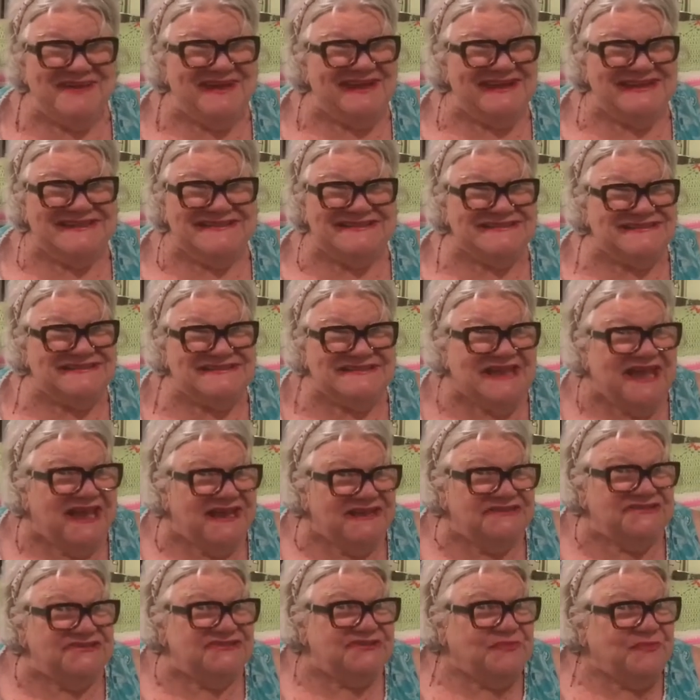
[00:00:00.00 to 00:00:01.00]
made the
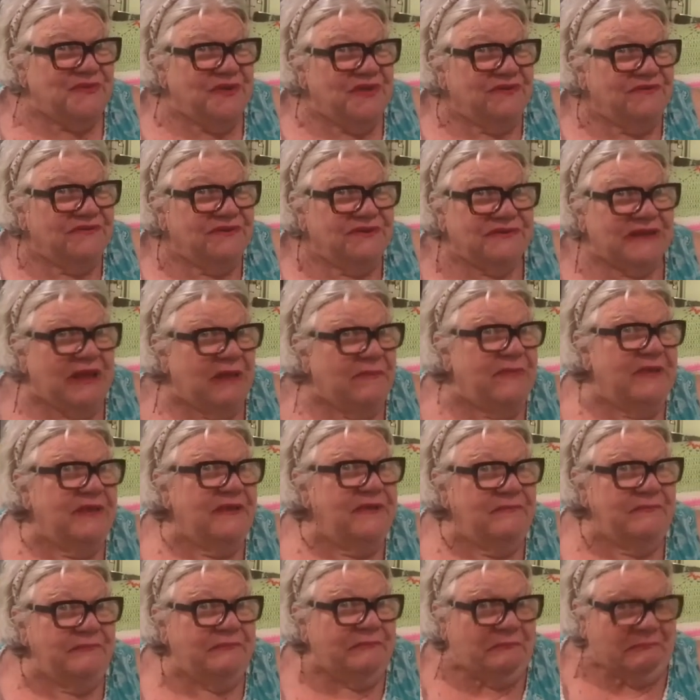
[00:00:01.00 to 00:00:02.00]
size she wanted. I
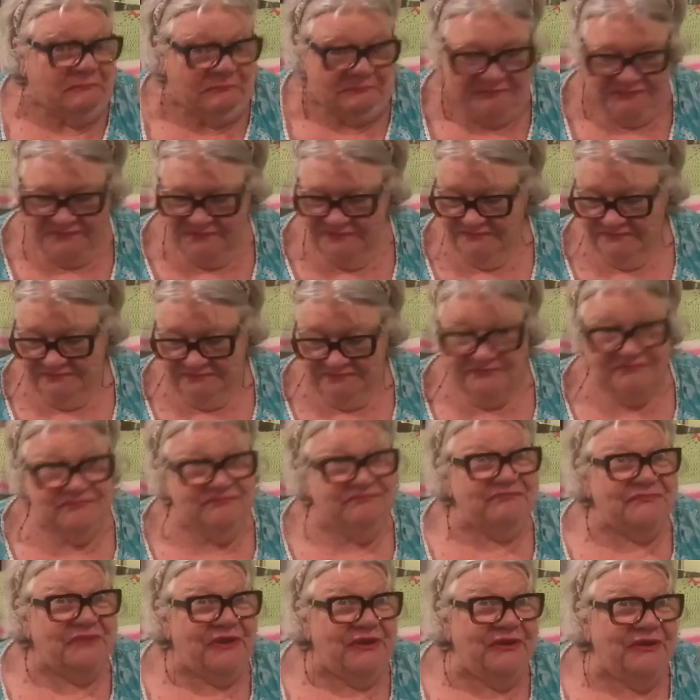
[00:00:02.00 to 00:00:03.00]
mean,
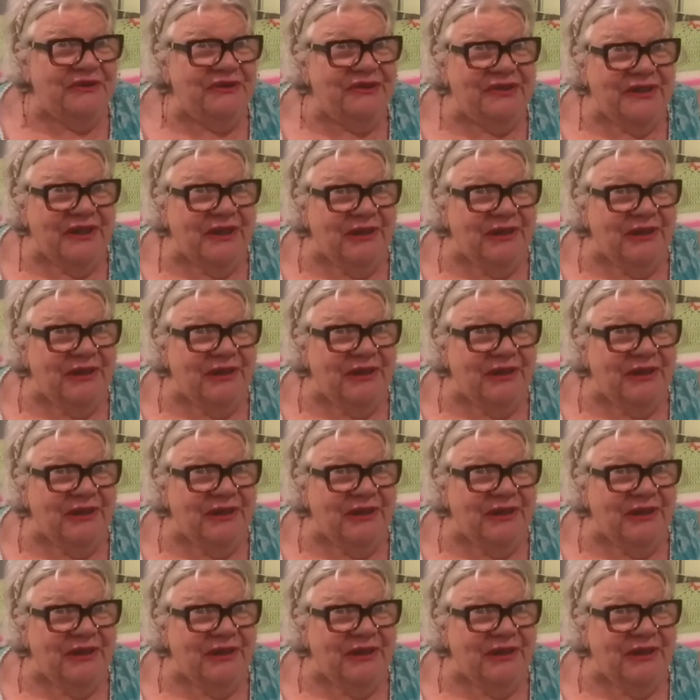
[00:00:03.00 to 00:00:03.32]
there you